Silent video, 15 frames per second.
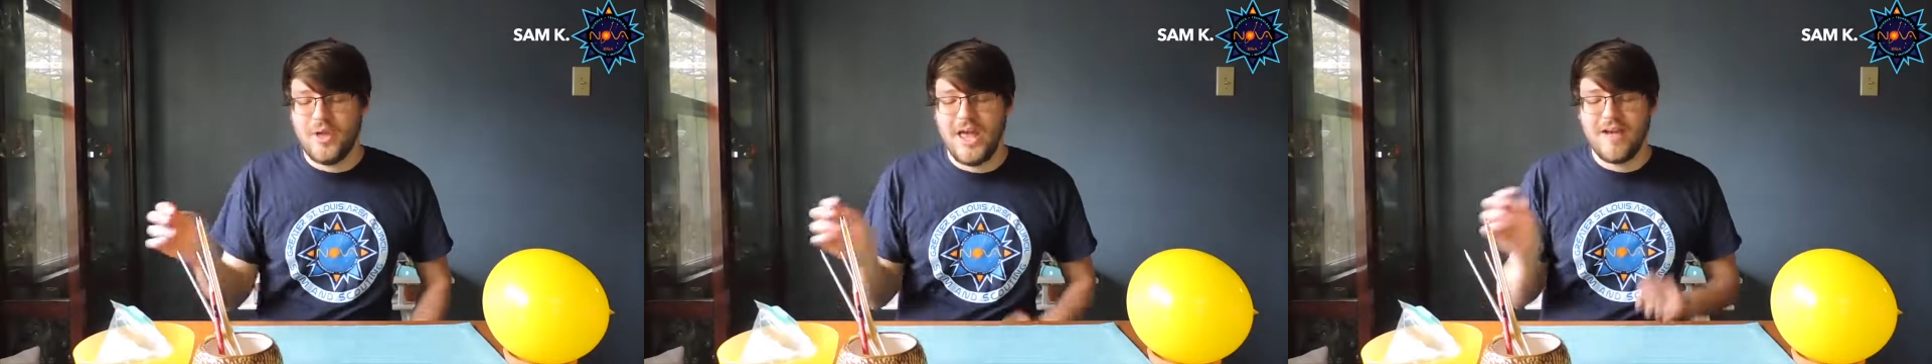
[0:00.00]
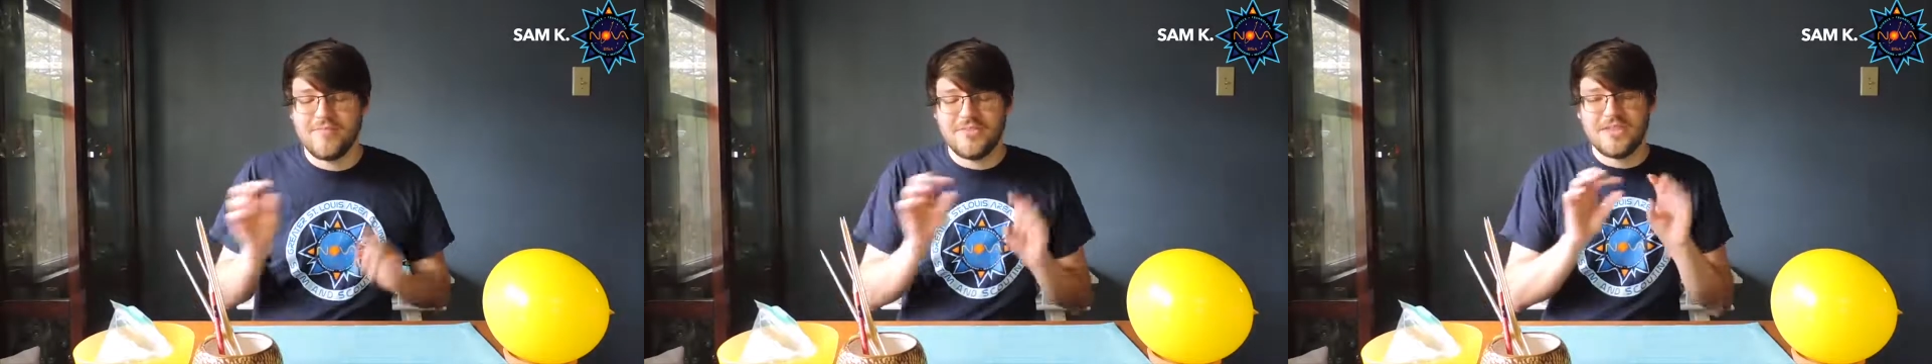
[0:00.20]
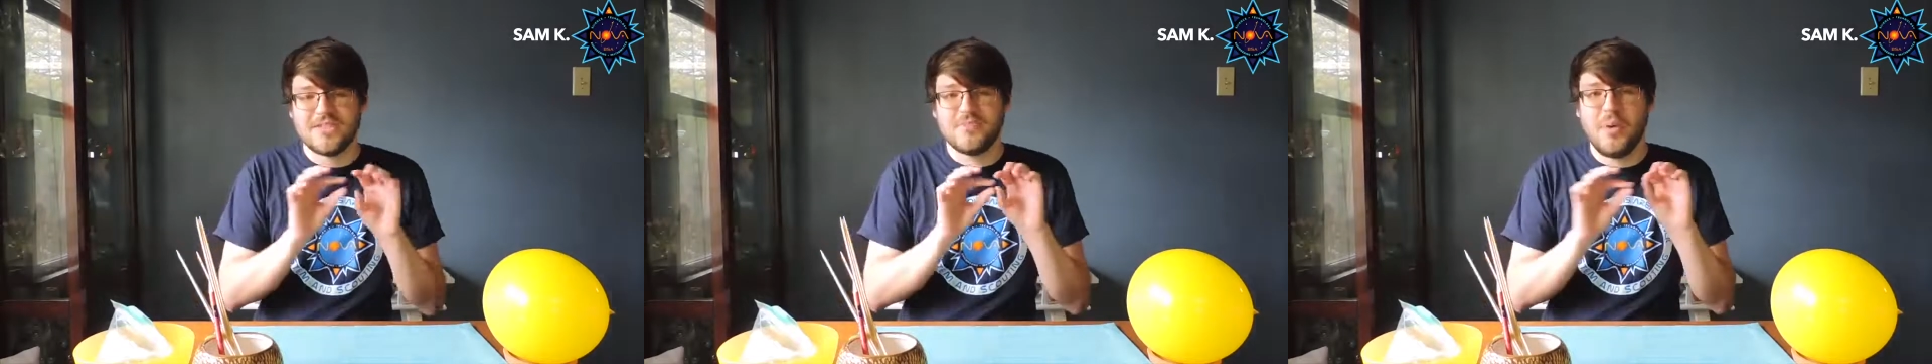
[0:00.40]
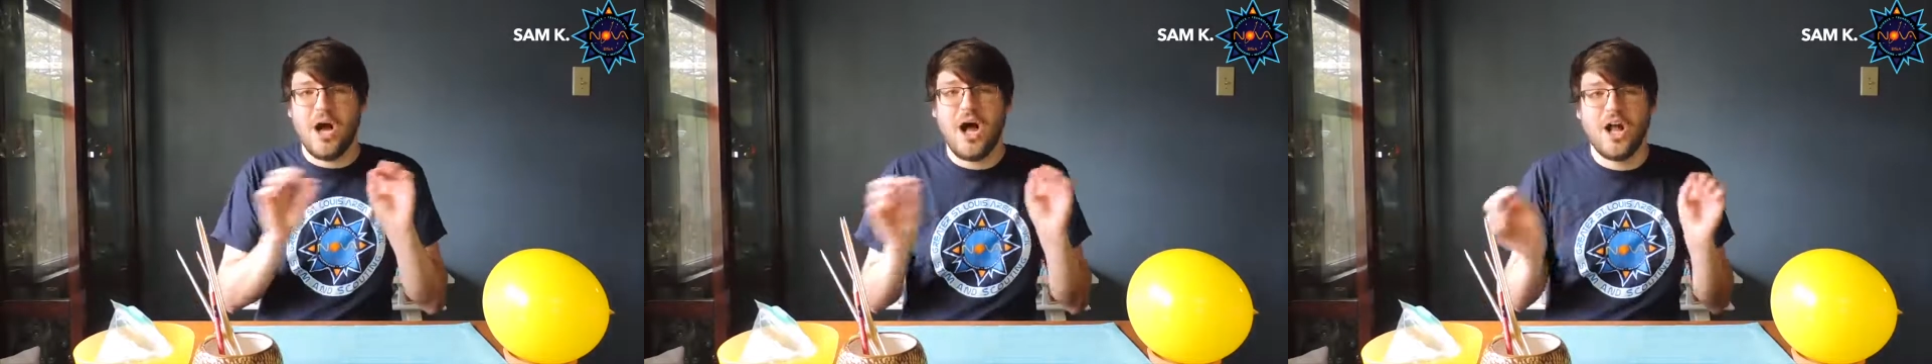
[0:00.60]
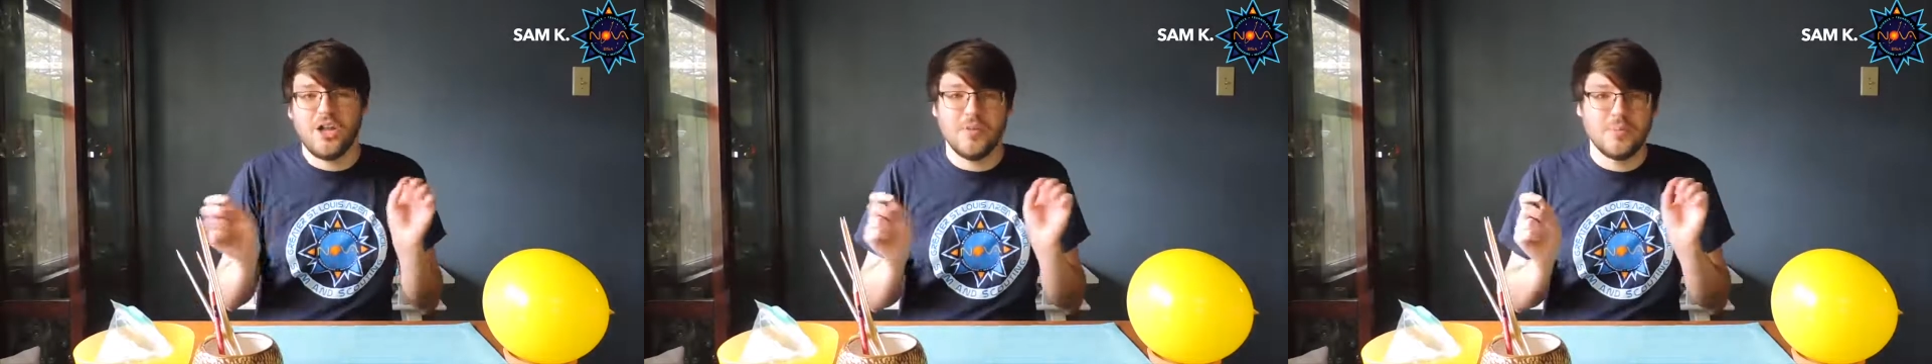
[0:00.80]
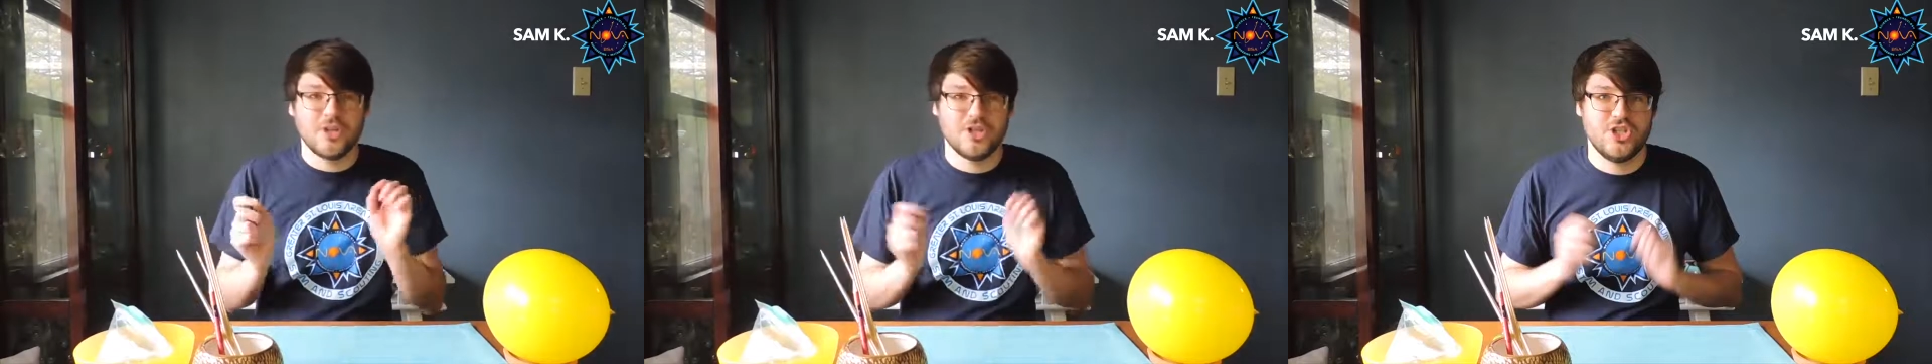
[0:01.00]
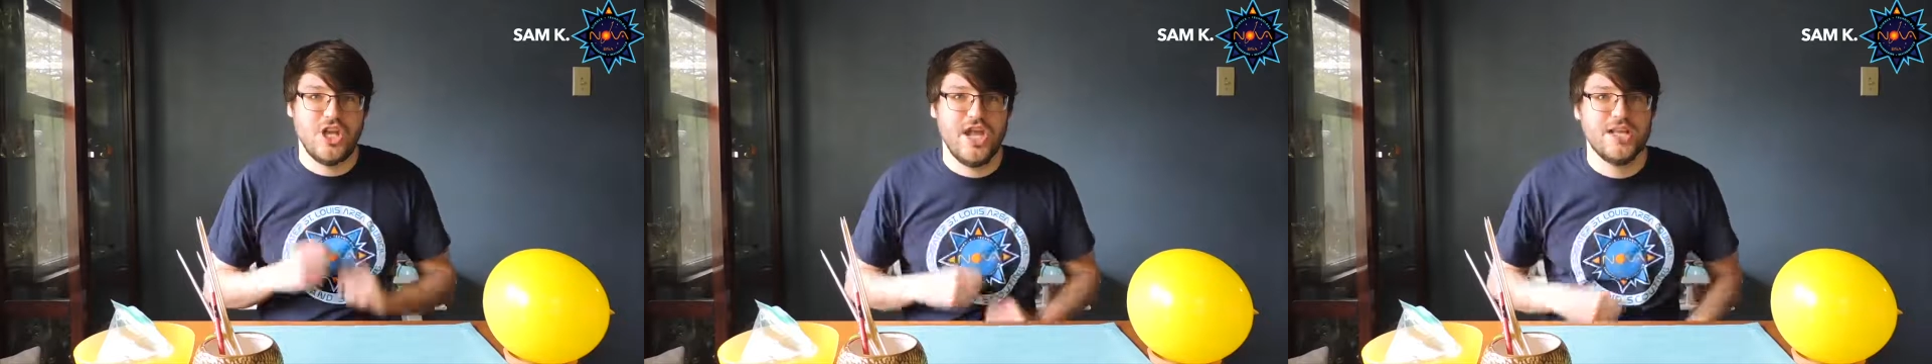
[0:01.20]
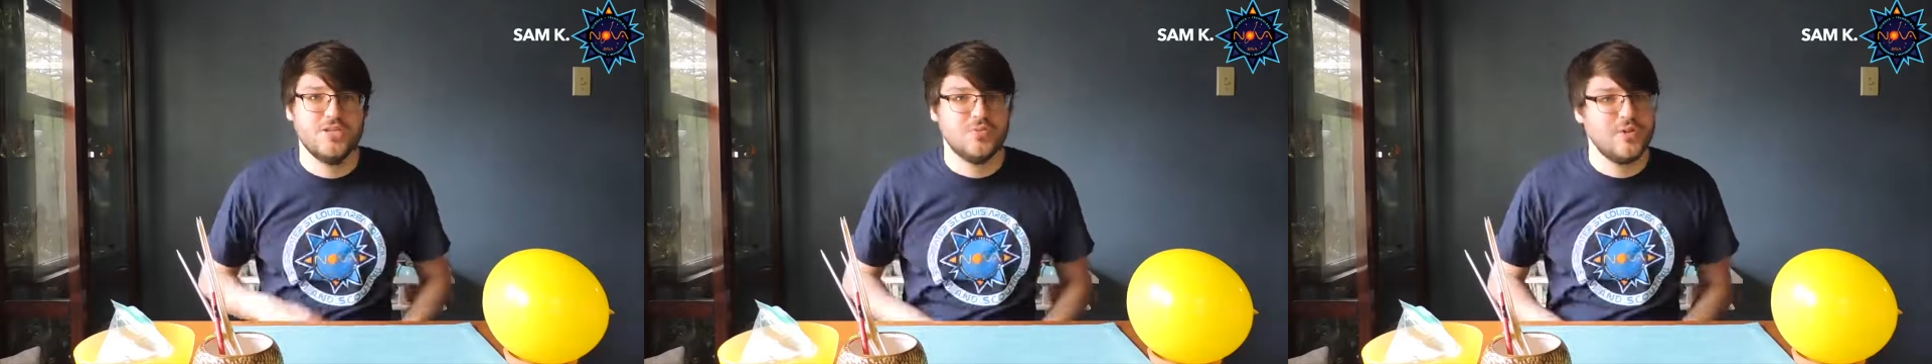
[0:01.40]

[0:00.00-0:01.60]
have these polymer chains,